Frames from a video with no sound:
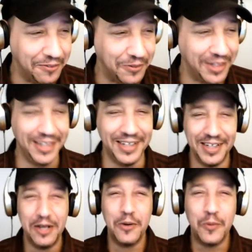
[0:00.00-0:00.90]
way,
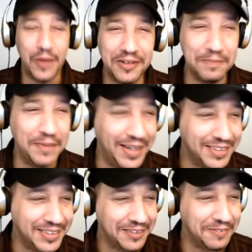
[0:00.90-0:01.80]
welcome back,
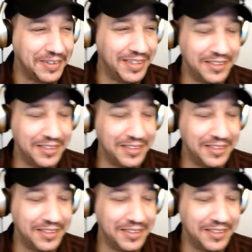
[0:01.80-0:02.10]
Sylvia.